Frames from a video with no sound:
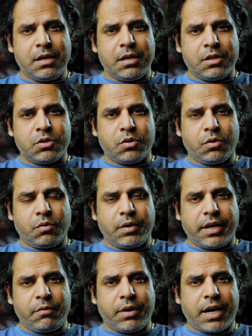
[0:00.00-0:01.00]
So
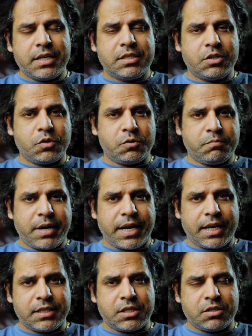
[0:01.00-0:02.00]
anyway, guys, this was my
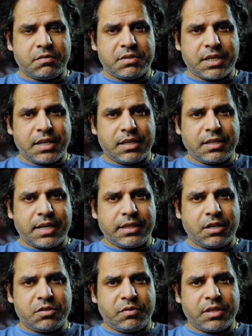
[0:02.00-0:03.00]
analysis of Sun in the ninth
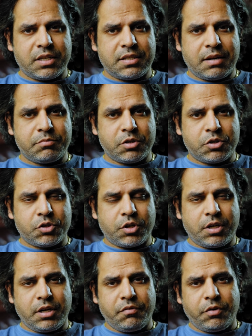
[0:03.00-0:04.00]
house for Dasamsa
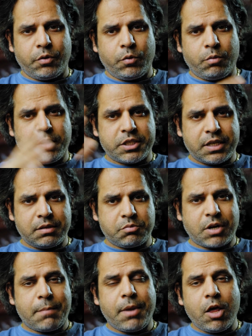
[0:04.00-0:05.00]
chart. If you're new to my channel,
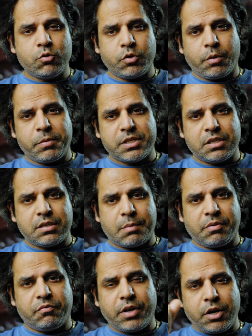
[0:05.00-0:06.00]
subscribe below so you don't miss this type
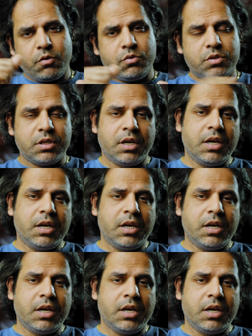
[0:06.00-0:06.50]
of videos.